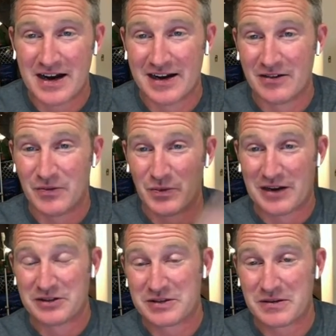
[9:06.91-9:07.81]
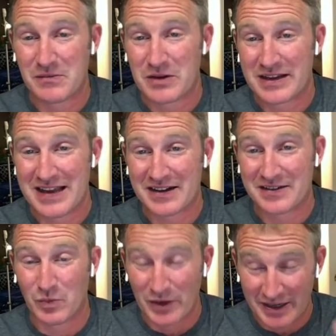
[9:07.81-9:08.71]
uh, when I was
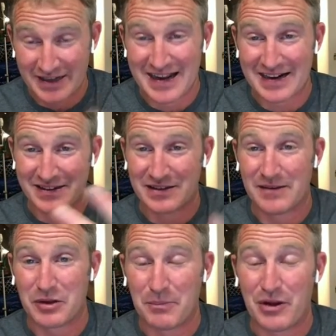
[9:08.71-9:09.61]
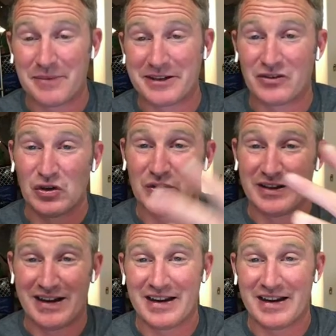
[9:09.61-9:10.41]
connect, reconnecting the, the plumbing to it,